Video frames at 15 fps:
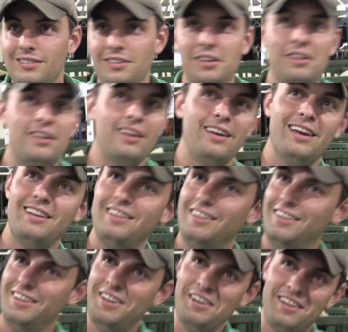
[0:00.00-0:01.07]
You can
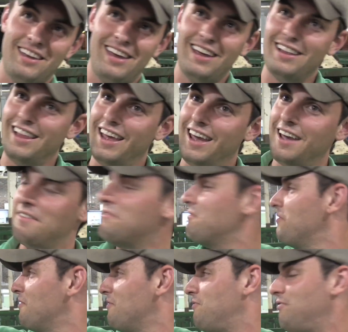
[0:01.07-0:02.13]
get lamb
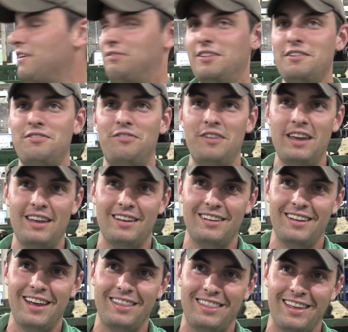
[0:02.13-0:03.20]
50 feet
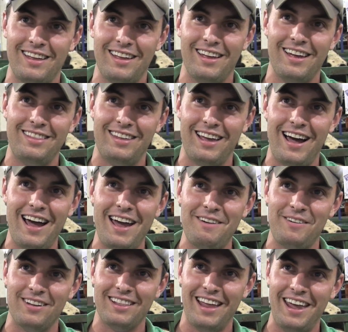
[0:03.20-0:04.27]
at the
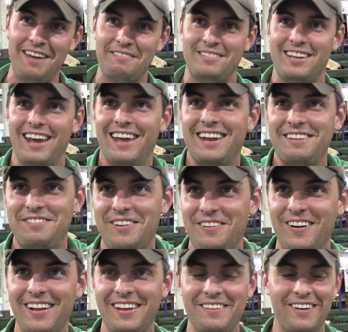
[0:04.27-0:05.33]
Iowa lamb tent if you
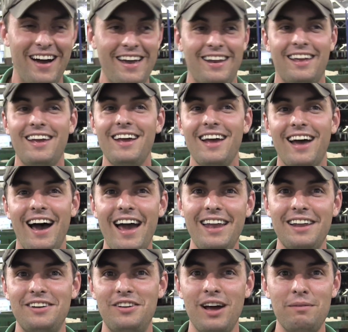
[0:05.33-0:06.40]
really want. I
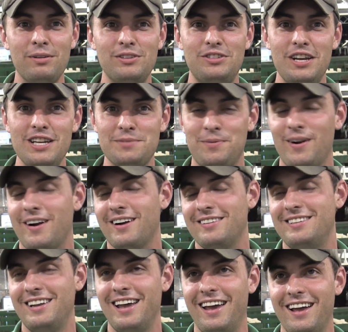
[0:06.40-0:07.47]
had a double cheeseburger
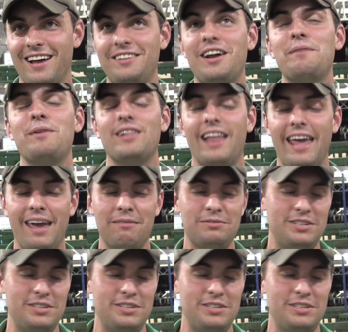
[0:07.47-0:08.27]
today, a double lamb